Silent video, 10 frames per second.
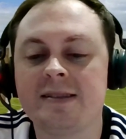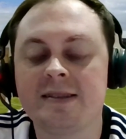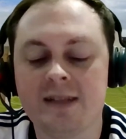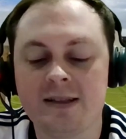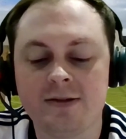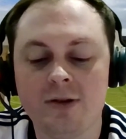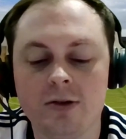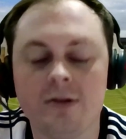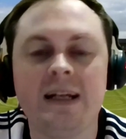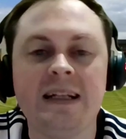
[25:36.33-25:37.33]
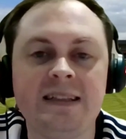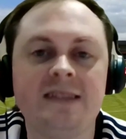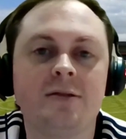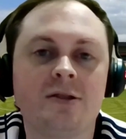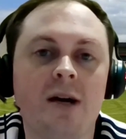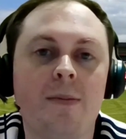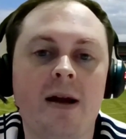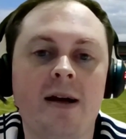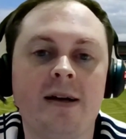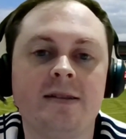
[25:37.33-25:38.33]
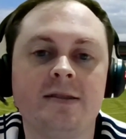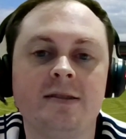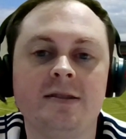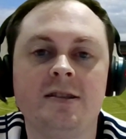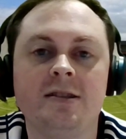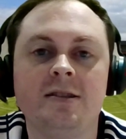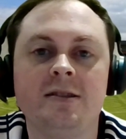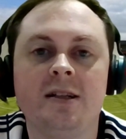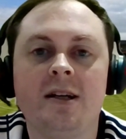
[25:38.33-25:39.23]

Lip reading: It's not easy to attract players, and